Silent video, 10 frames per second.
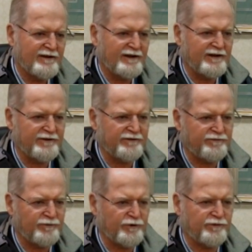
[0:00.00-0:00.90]
This
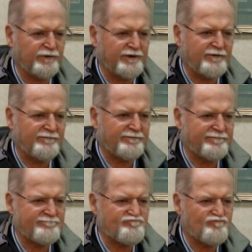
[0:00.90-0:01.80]
fourth one,
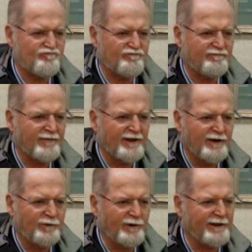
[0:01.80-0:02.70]

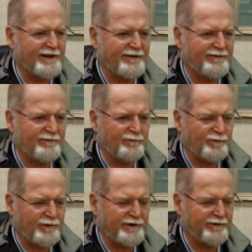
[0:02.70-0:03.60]
well, we
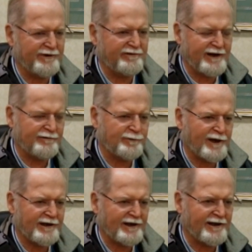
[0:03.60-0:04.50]
don't even have a plot
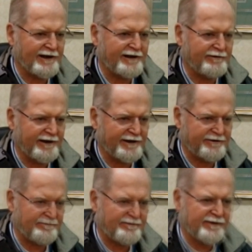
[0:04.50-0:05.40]
line yet.
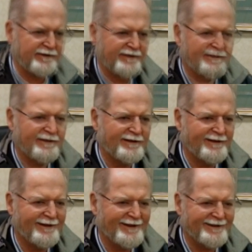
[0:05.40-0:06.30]

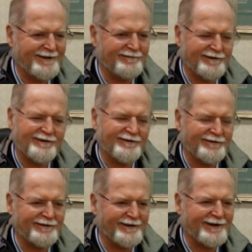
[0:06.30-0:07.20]
David Gerrold and
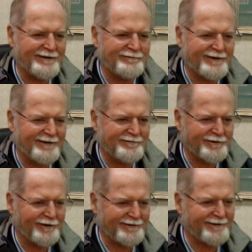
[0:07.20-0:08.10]
I have
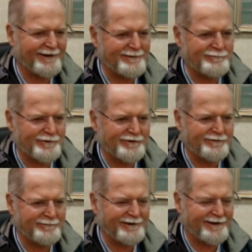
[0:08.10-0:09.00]
talked collaboration, but
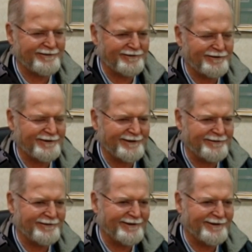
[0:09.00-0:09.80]
it hasn't gone anywhere.